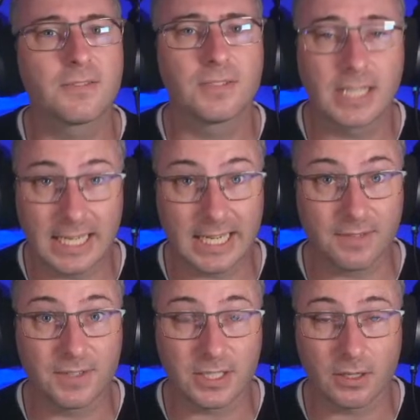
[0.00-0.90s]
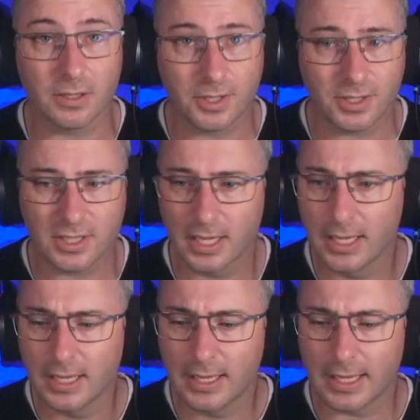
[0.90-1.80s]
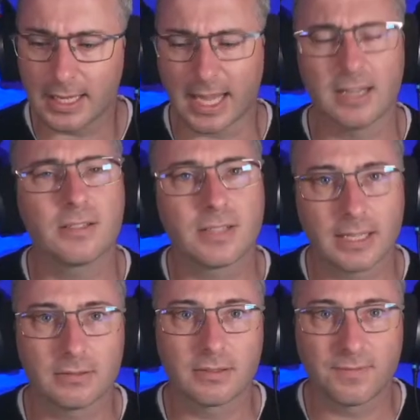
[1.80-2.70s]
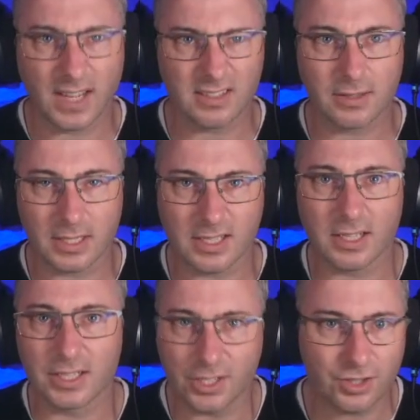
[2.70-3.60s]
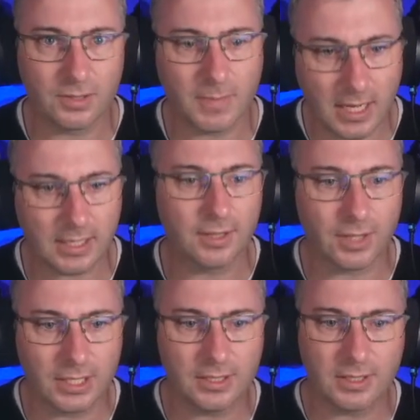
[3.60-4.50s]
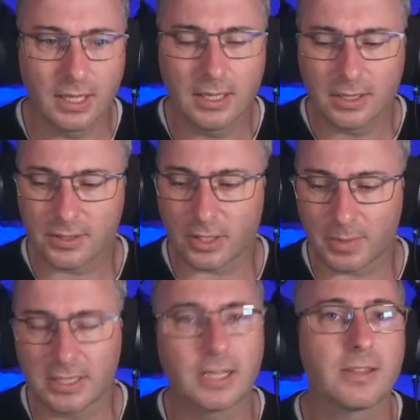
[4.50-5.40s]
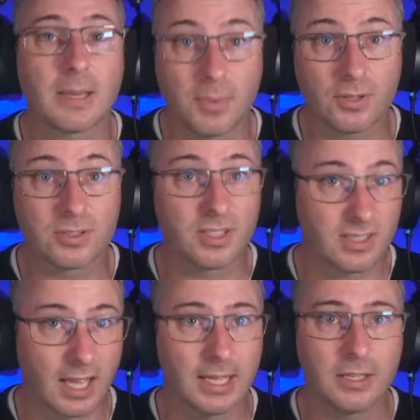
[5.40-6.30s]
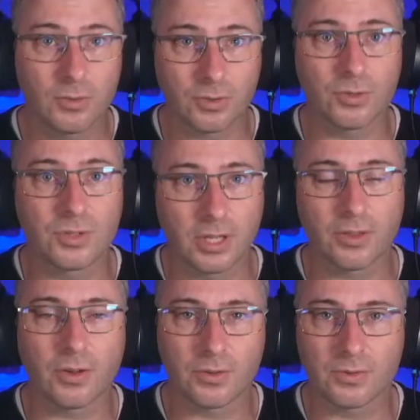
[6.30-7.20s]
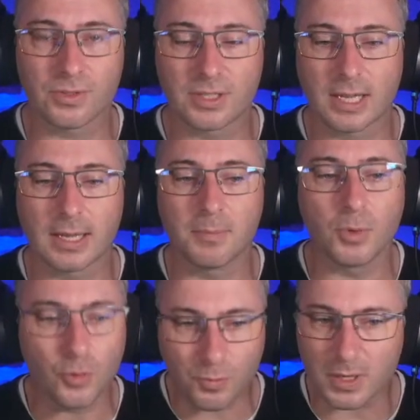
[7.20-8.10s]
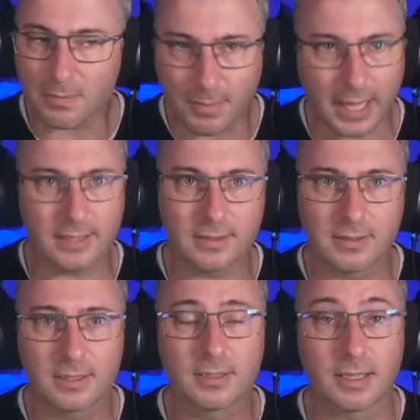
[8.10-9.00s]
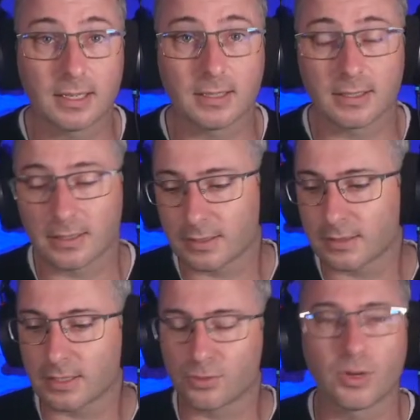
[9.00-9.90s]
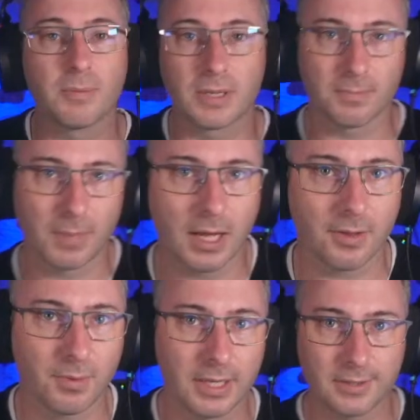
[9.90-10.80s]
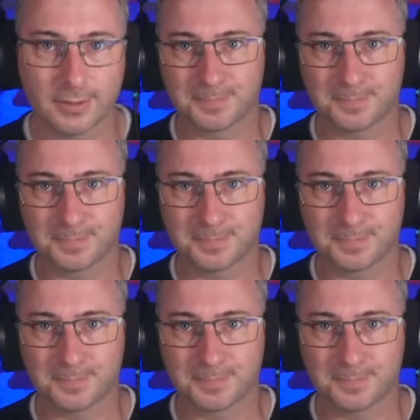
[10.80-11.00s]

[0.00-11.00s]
kinetic physiologist, Again, it's that fact that there's a clinician marking these, so they'll be ticking that box to say you're using those movement-based treatment pathways.